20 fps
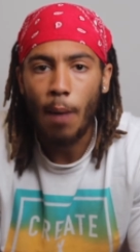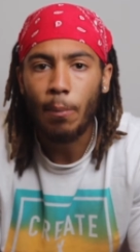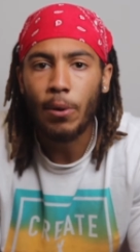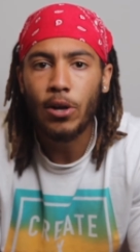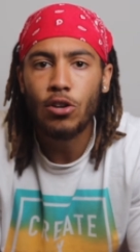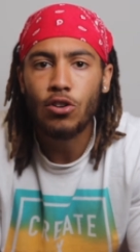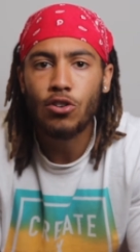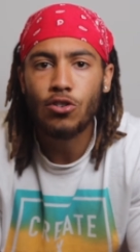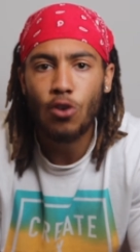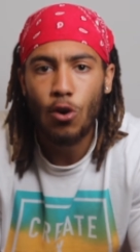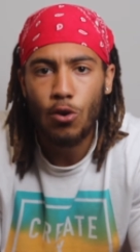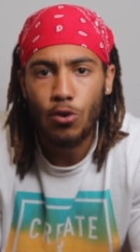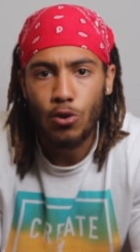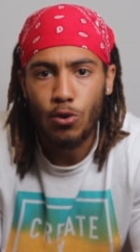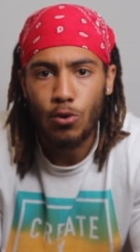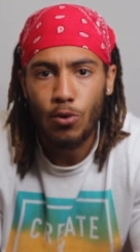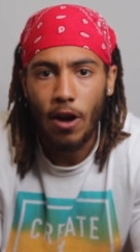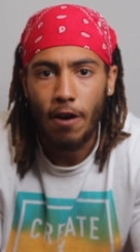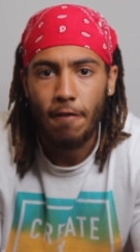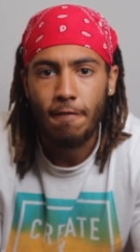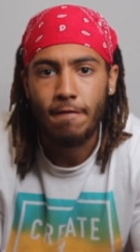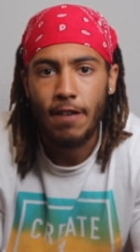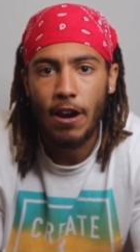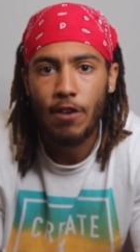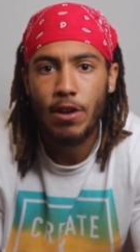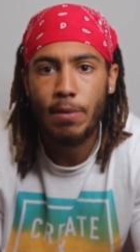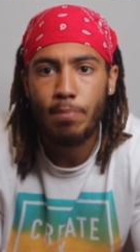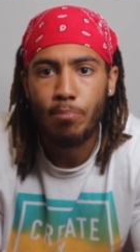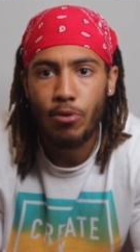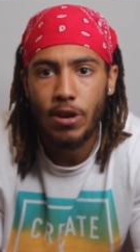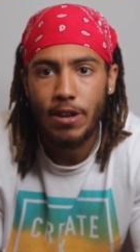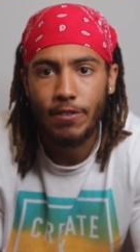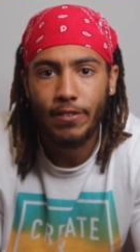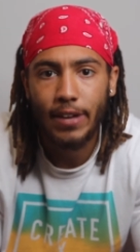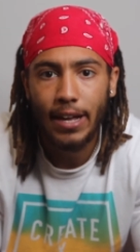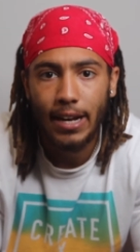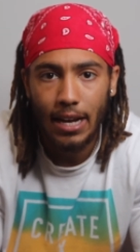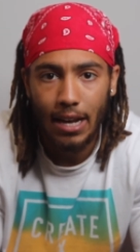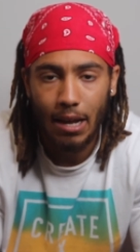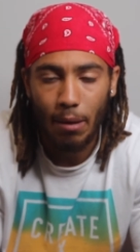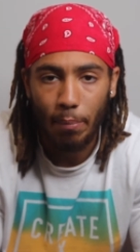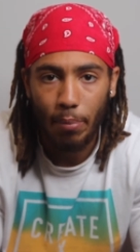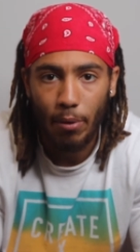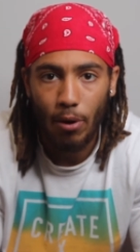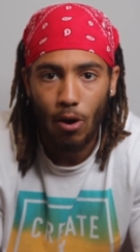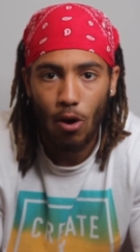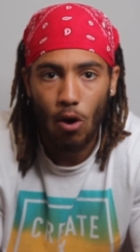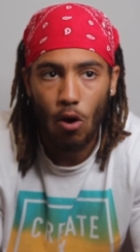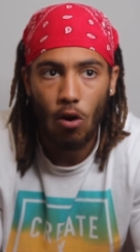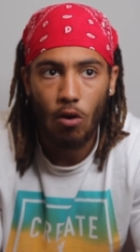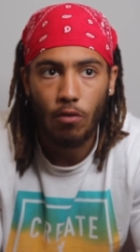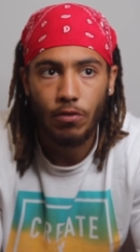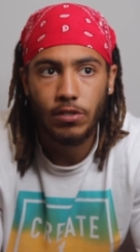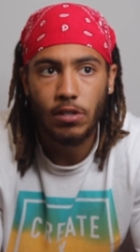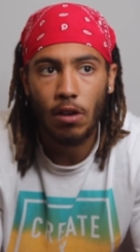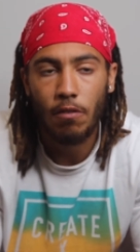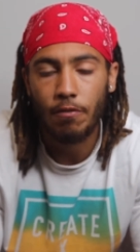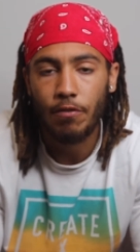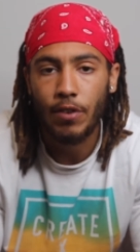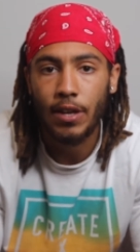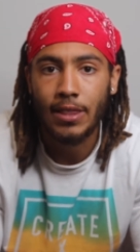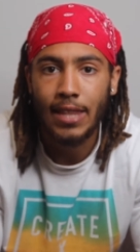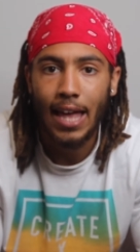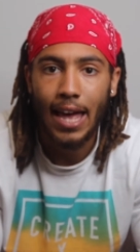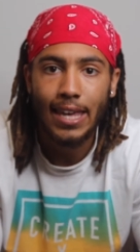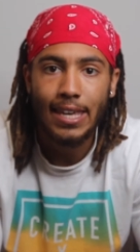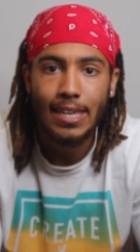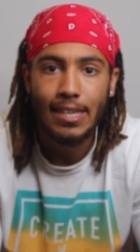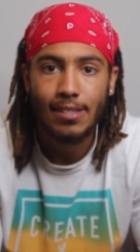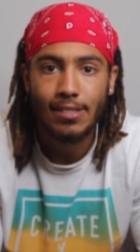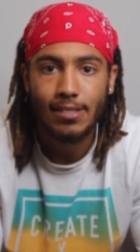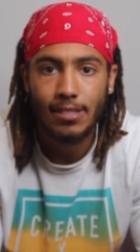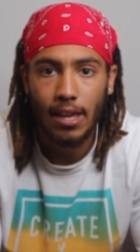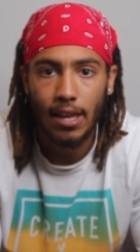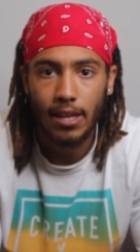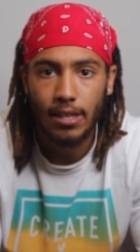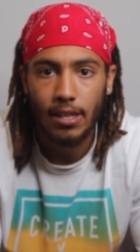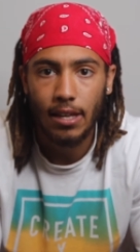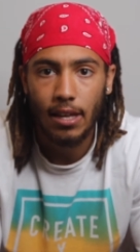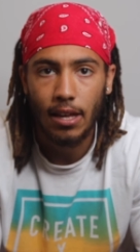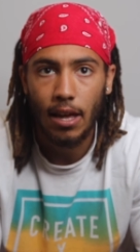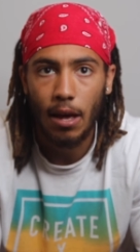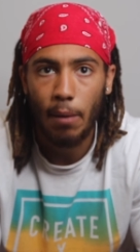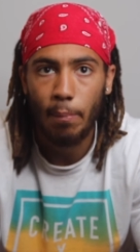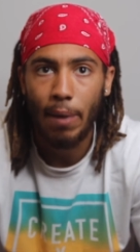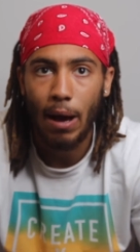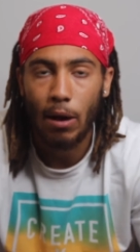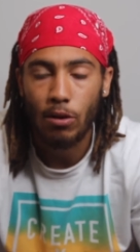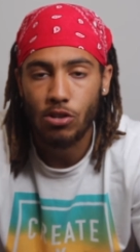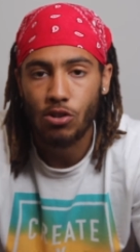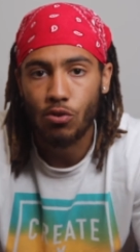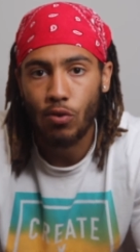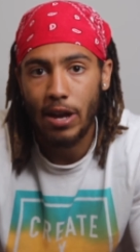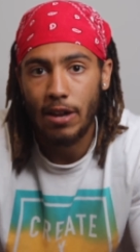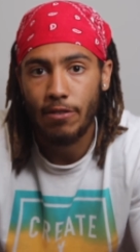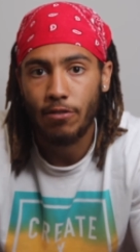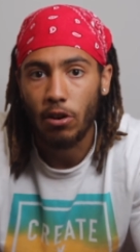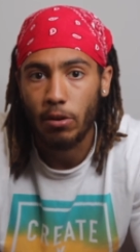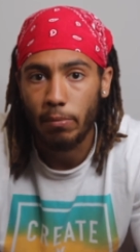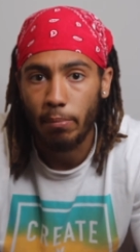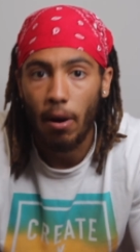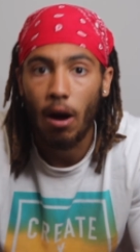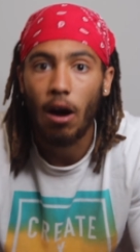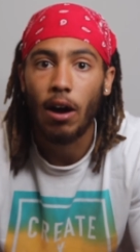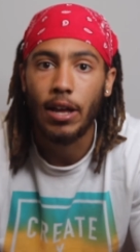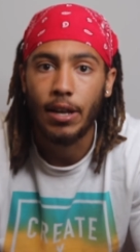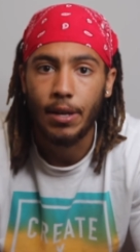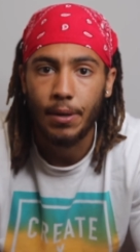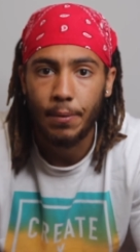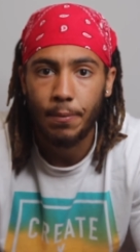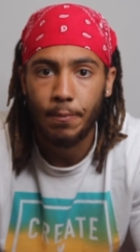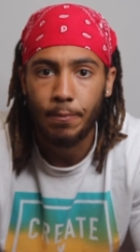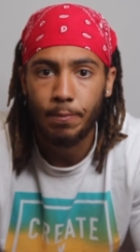I'm gonna show you a very brief clip of something that he said about Trayvon Martin.